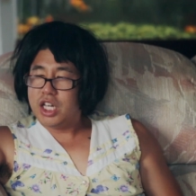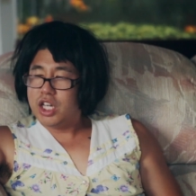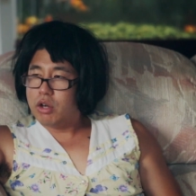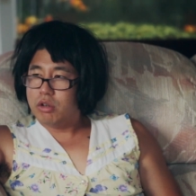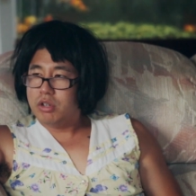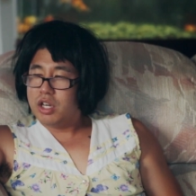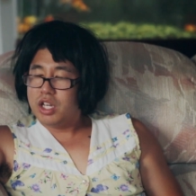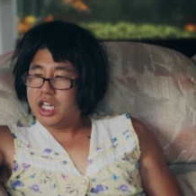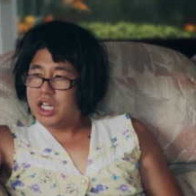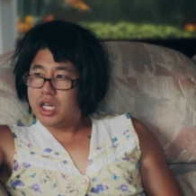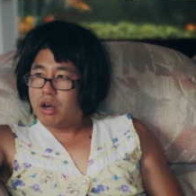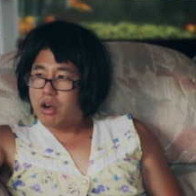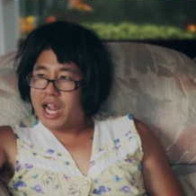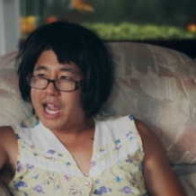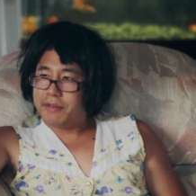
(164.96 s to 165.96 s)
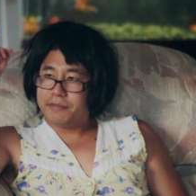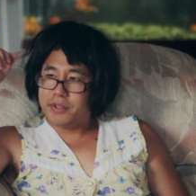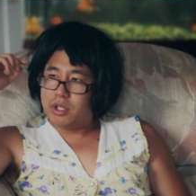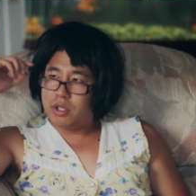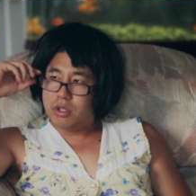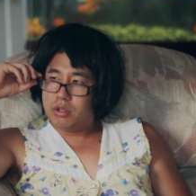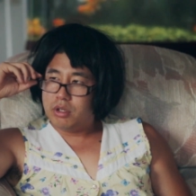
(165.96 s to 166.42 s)
He don't, he don't have
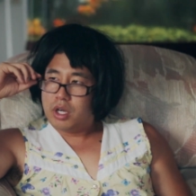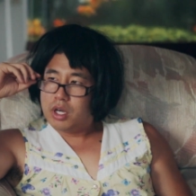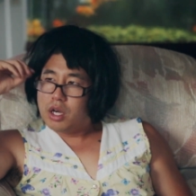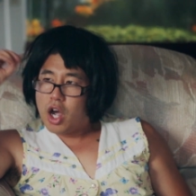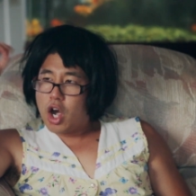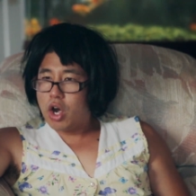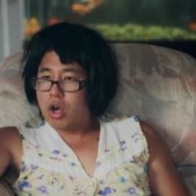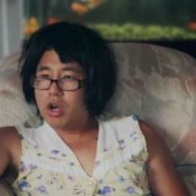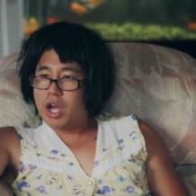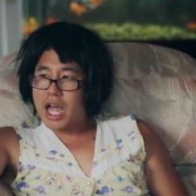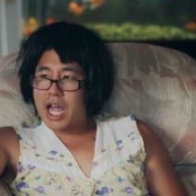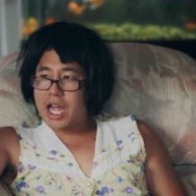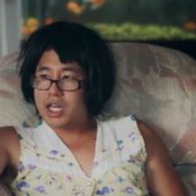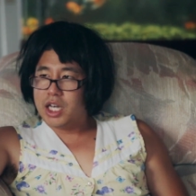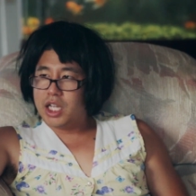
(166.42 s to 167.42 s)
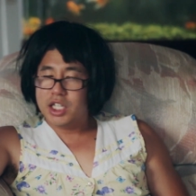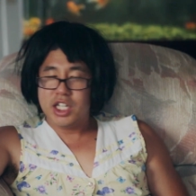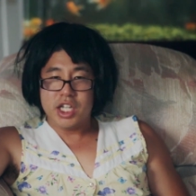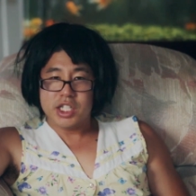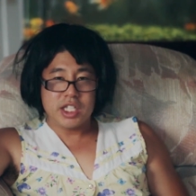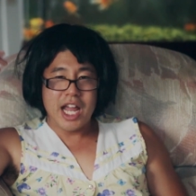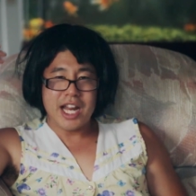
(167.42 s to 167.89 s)
to, oh honey,
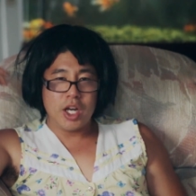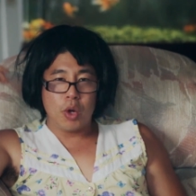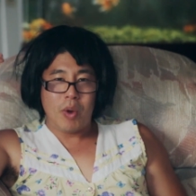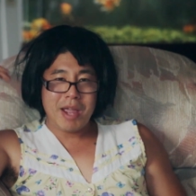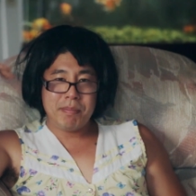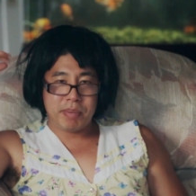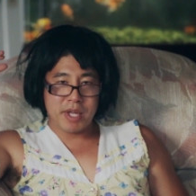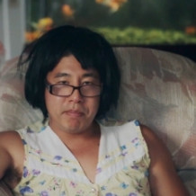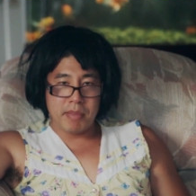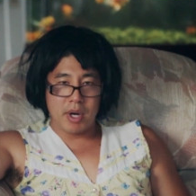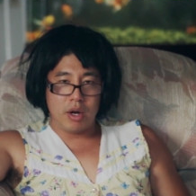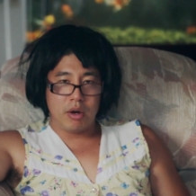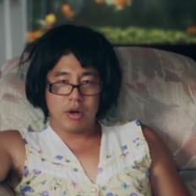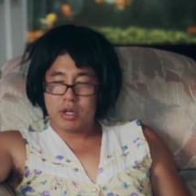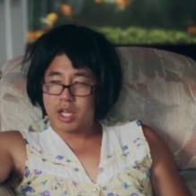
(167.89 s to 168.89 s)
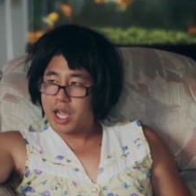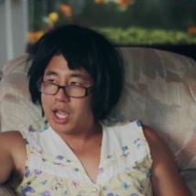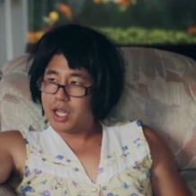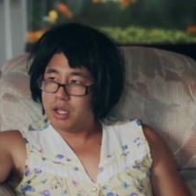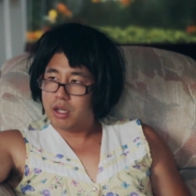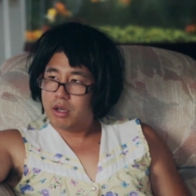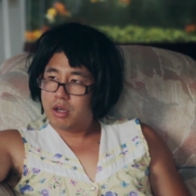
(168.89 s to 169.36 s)
this not the white people,
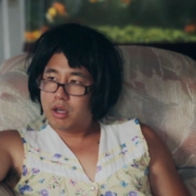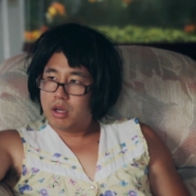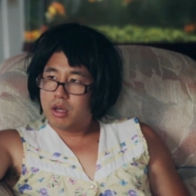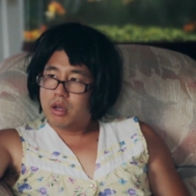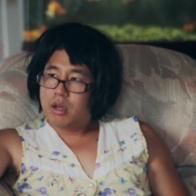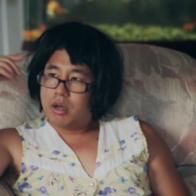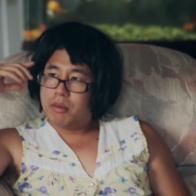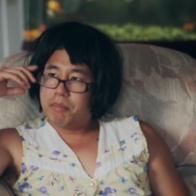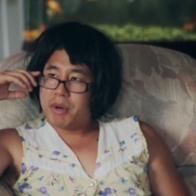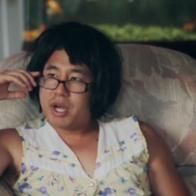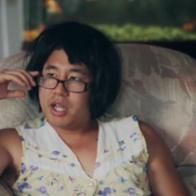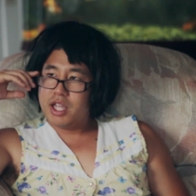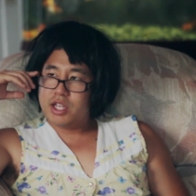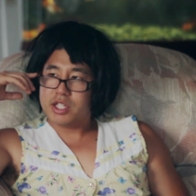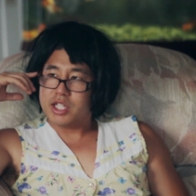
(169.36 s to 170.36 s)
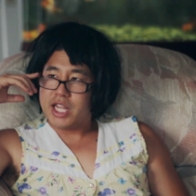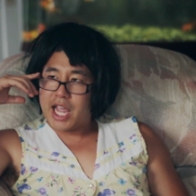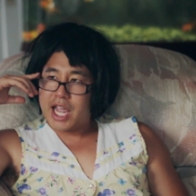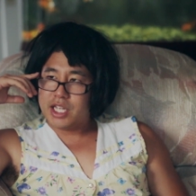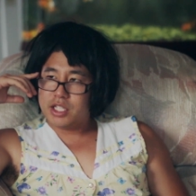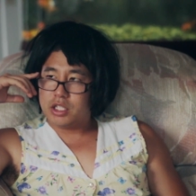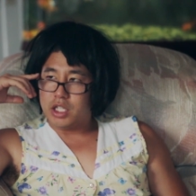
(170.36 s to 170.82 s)
okay? But it's
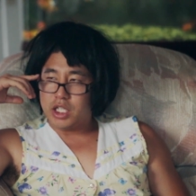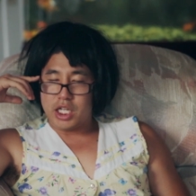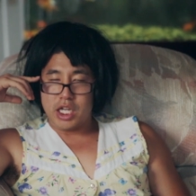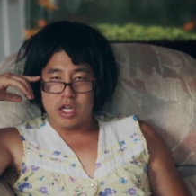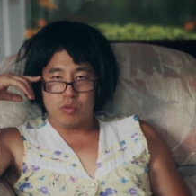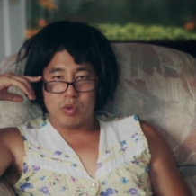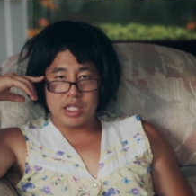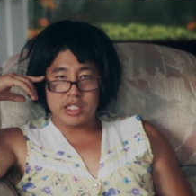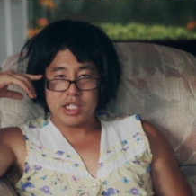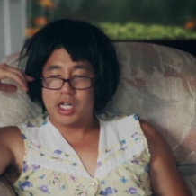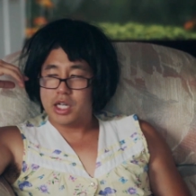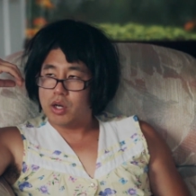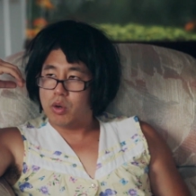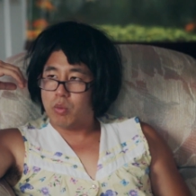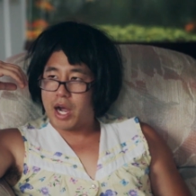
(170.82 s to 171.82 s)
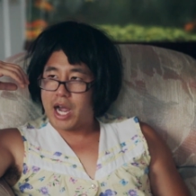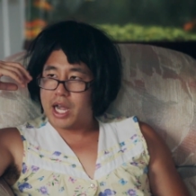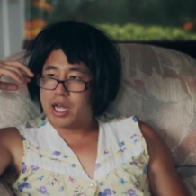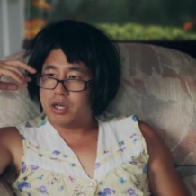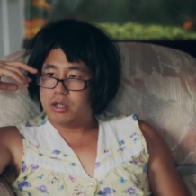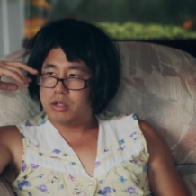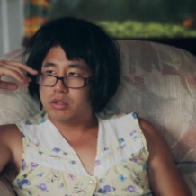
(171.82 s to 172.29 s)
nice to hear once in a
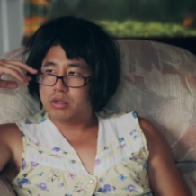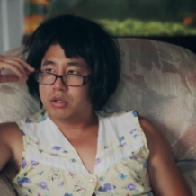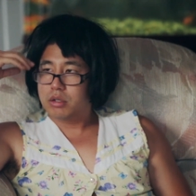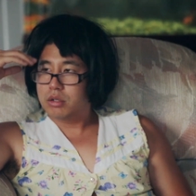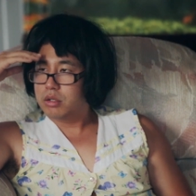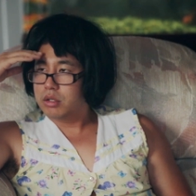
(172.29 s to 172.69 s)
while